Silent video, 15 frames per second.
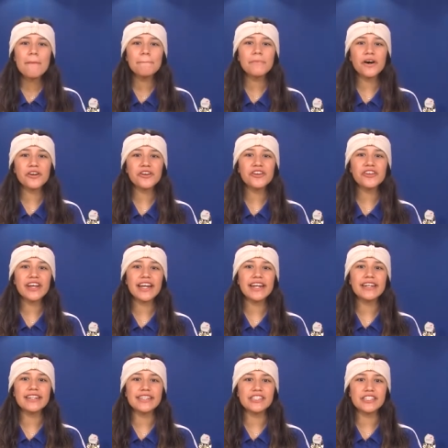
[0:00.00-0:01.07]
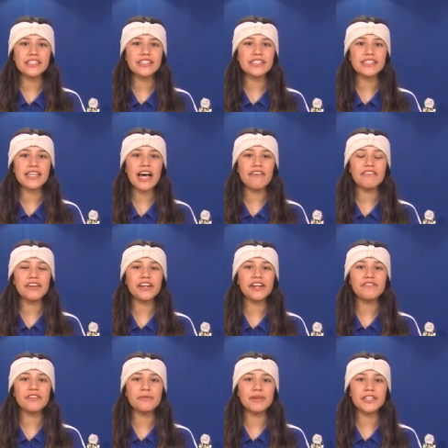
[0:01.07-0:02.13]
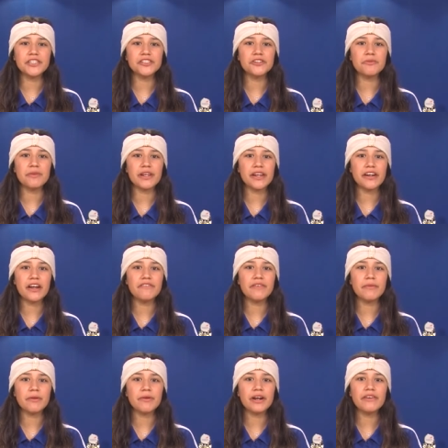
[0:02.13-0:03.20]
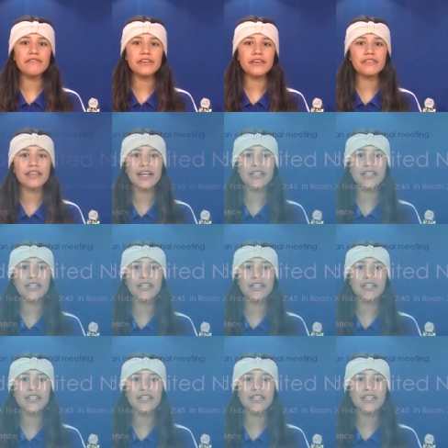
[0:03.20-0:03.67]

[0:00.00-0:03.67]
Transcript: Model United Nations is having an informational meeting on February 5th